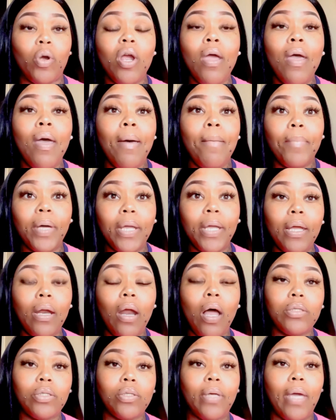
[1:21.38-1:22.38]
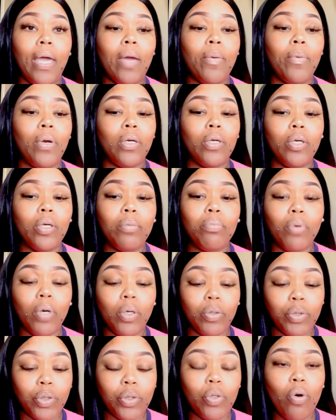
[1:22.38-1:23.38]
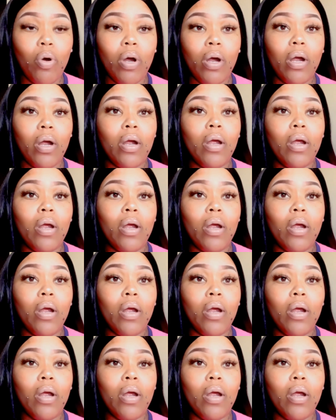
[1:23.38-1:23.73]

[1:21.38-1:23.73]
But it also came with a little brochure.